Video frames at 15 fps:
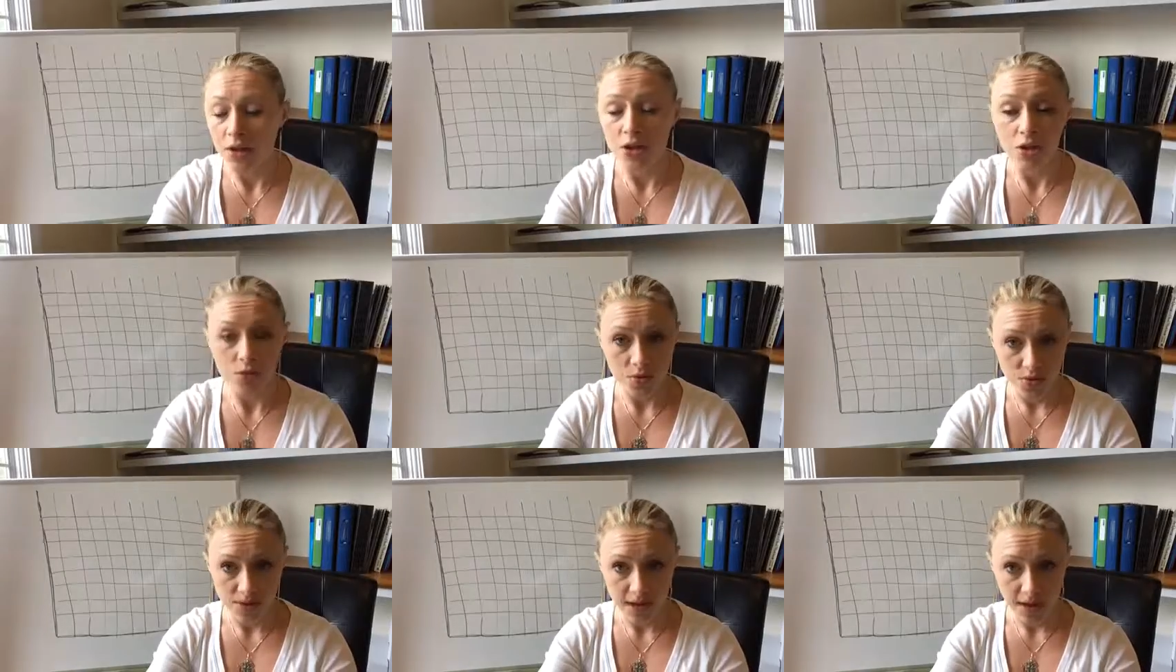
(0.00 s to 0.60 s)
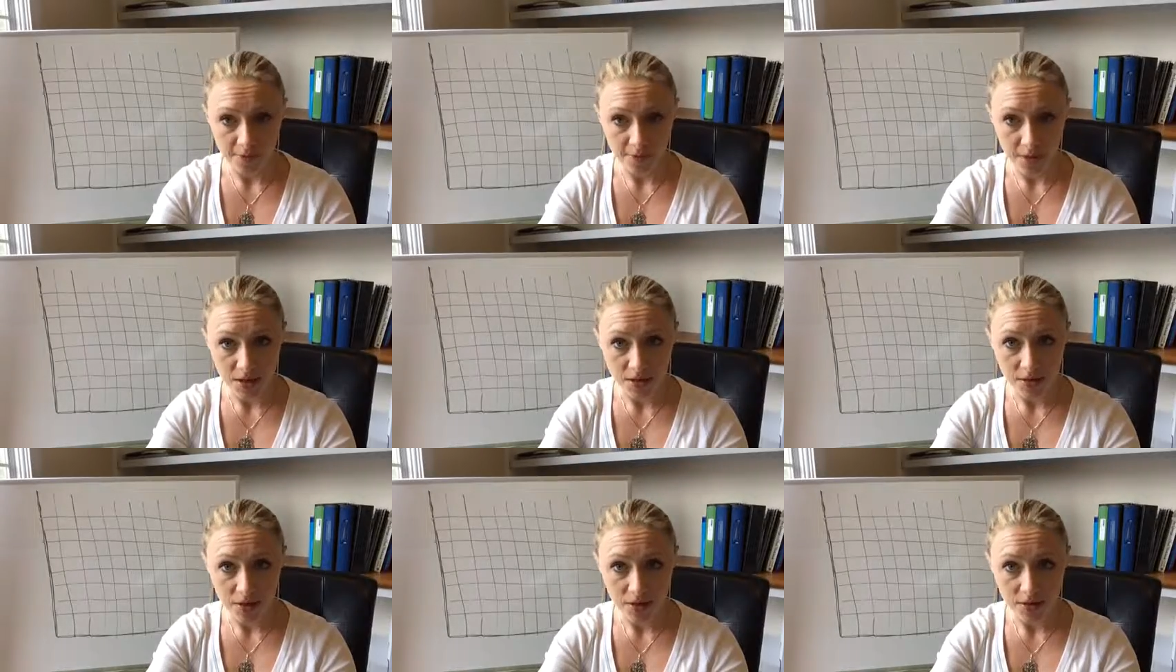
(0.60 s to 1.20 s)
use
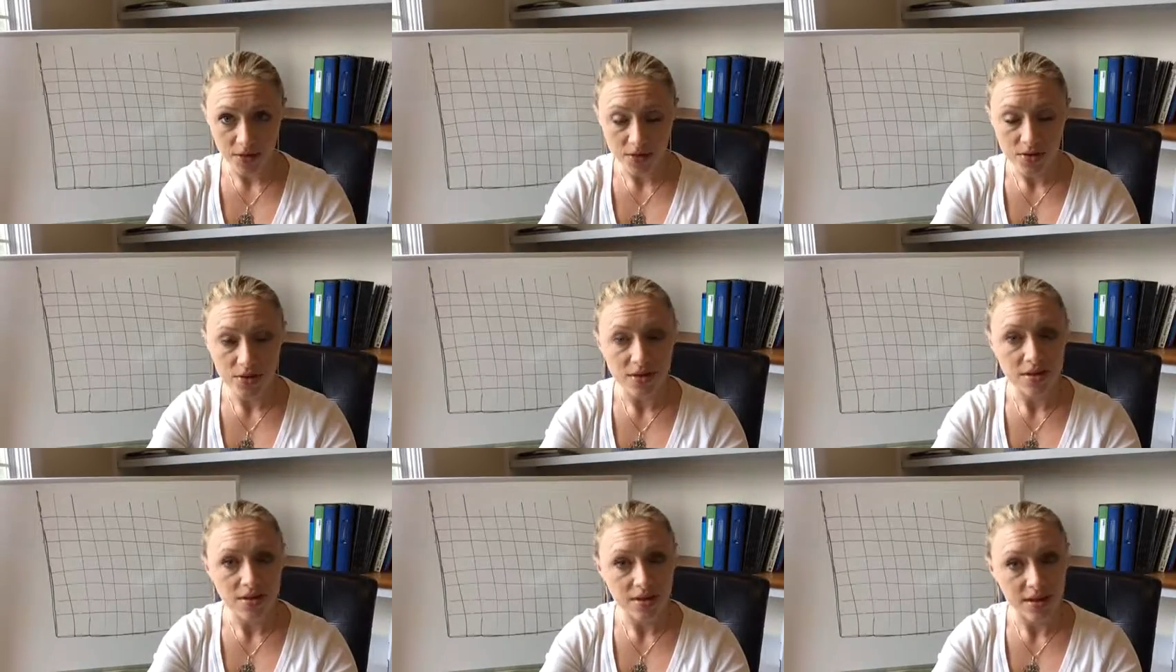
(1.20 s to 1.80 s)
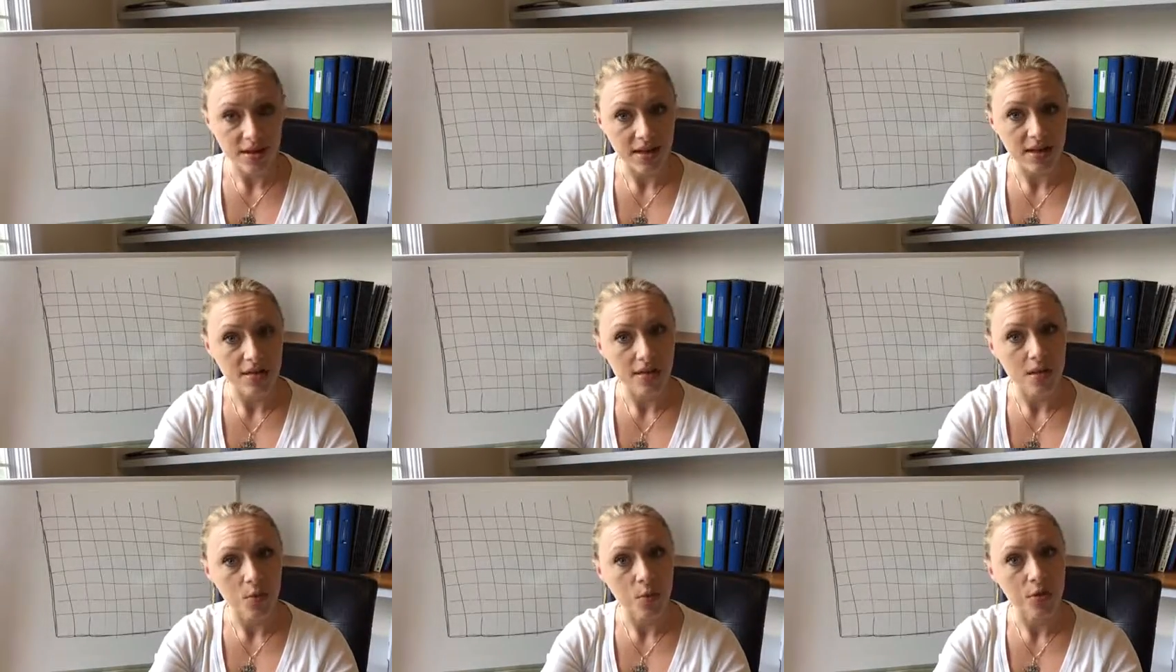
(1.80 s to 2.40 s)
SAFMED cards to study
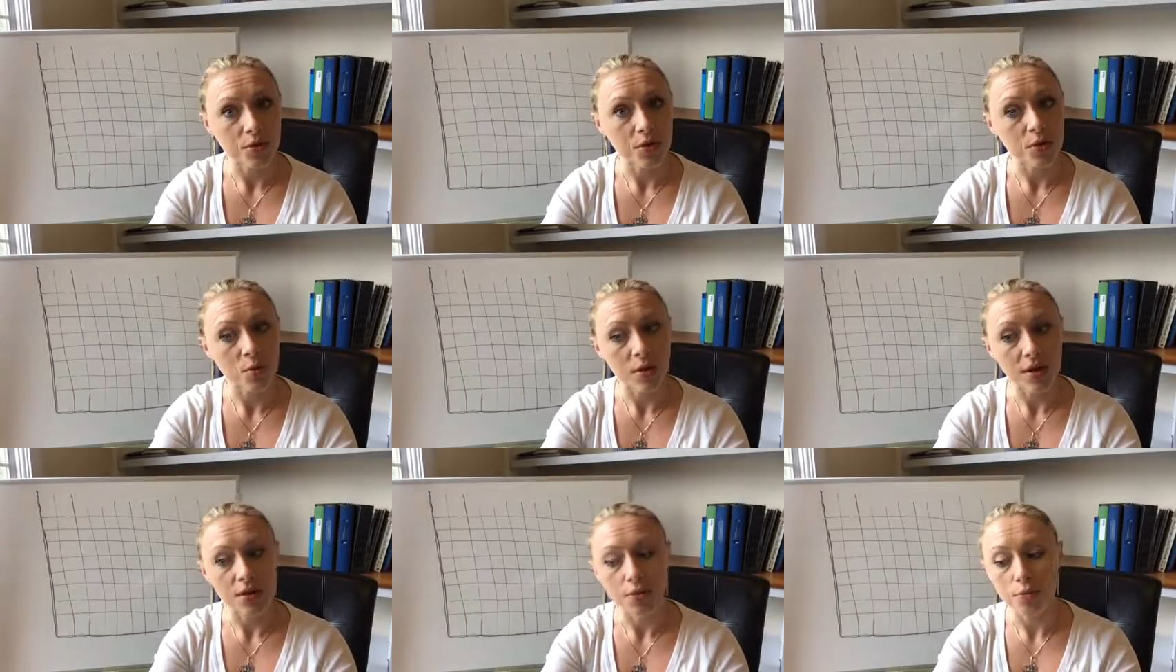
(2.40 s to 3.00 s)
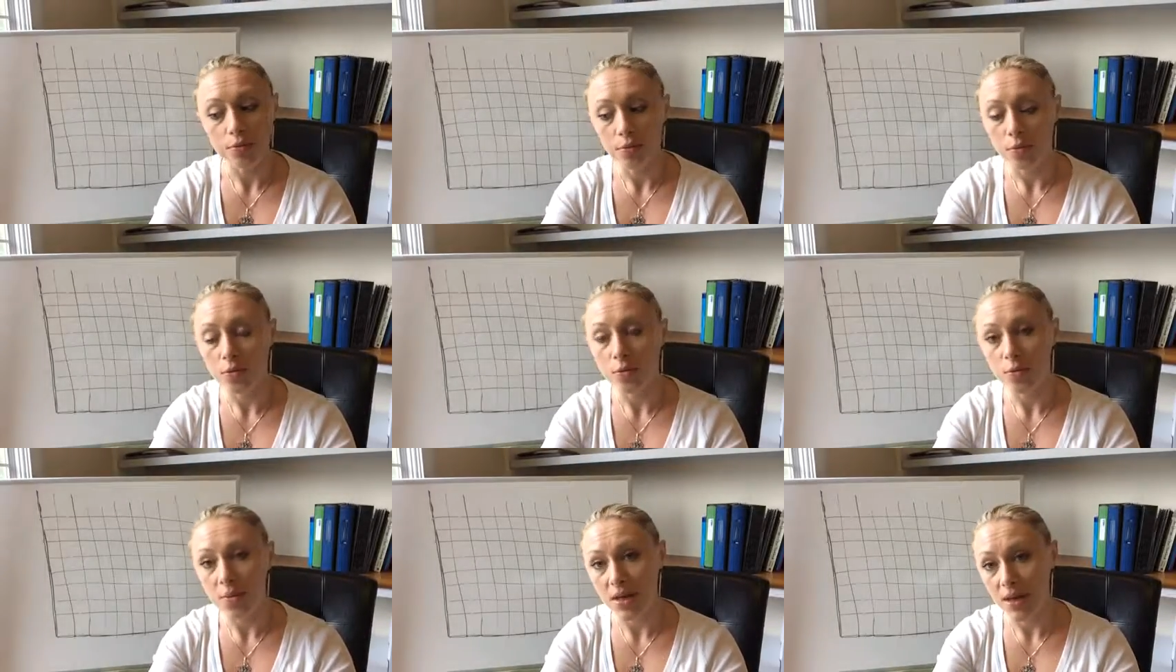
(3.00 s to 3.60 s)
as they work their way through
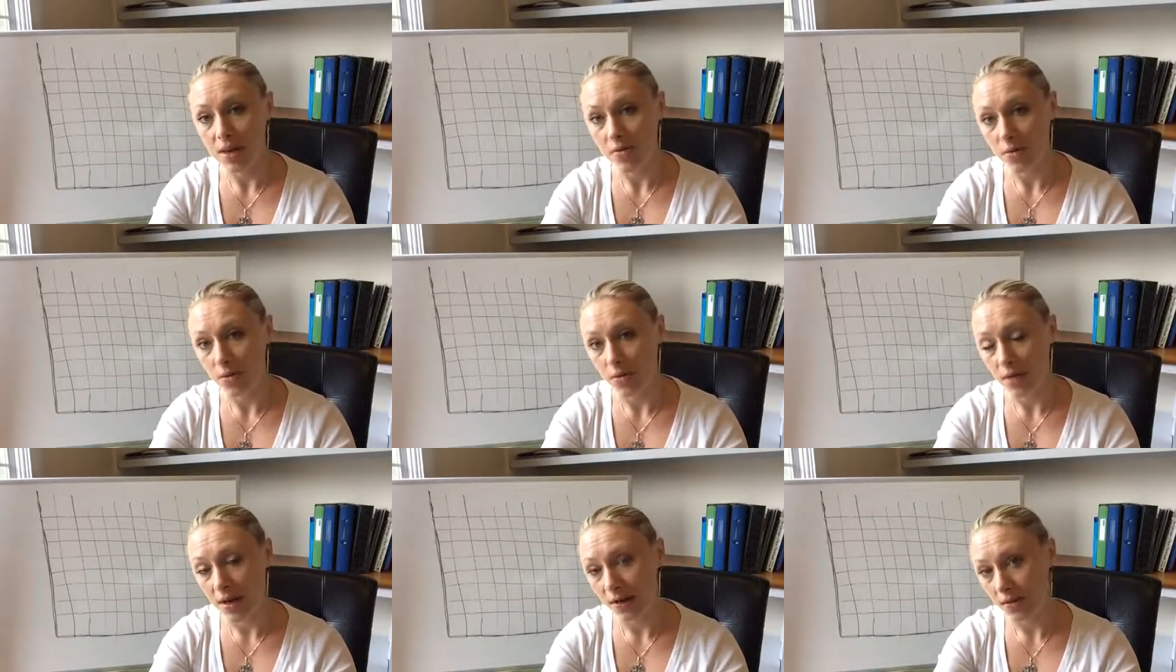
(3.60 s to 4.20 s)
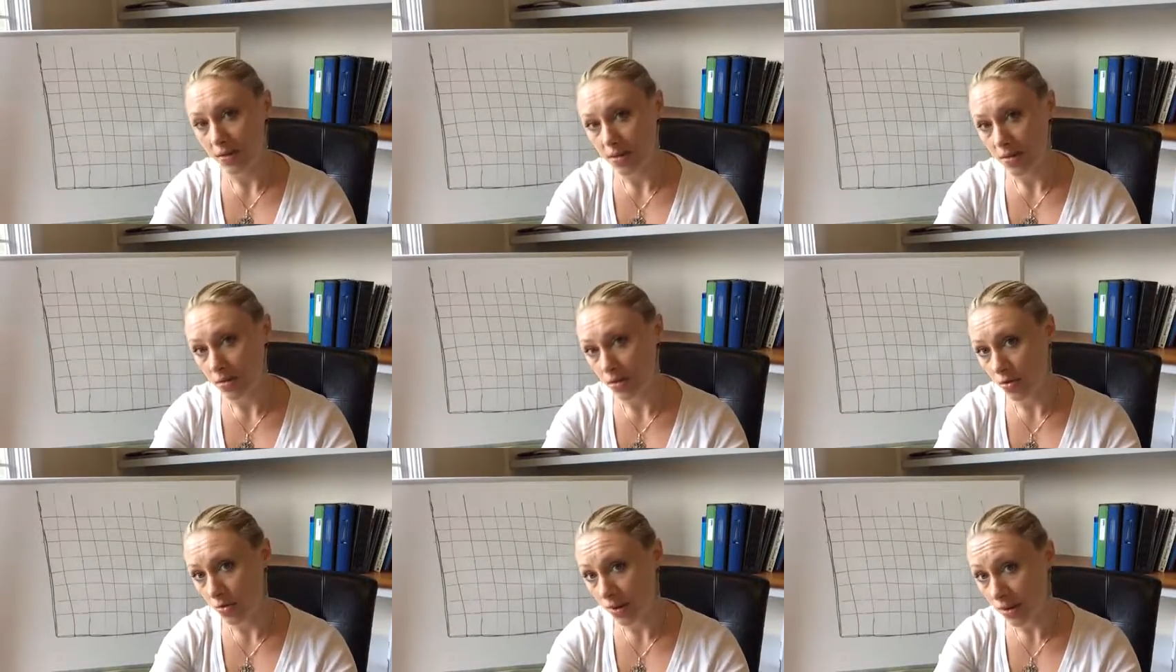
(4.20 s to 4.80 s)
the behavioral analysis
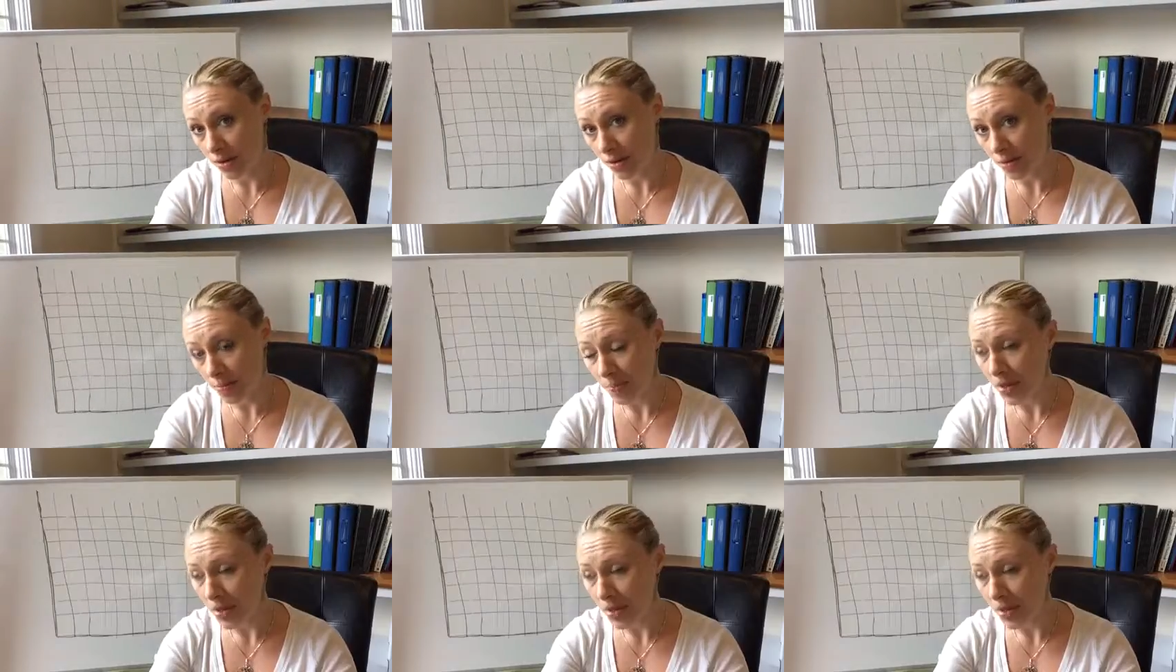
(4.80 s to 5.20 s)
curriculum,